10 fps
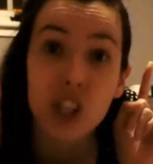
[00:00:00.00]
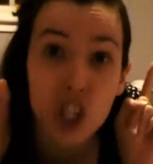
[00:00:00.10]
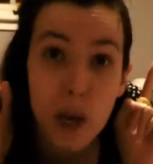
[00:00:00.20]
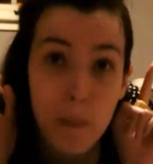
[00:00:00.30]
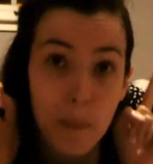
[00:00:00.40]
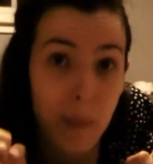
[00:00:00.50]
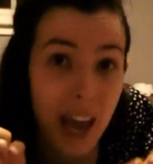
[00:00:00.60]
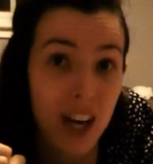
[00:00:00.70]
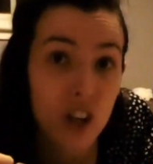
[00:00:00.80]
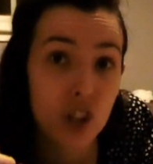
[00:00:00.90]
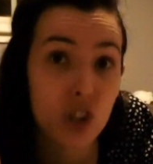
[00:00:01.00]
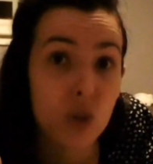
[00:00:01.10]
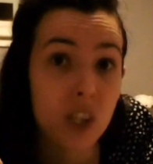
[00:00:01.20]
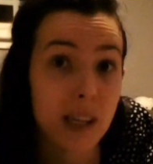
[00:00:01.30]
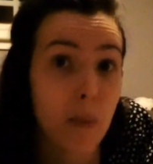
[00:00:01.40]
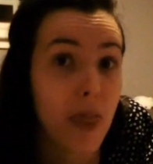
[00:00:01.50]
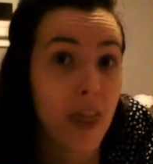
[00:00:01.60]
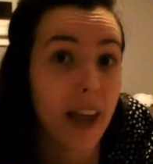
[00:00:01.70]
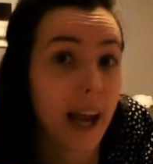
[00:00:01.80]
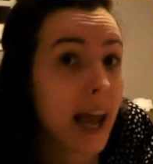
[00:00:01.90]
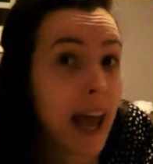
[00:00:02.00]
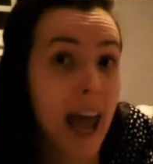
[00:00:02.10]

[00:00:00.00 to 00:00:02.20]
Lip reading: she better do something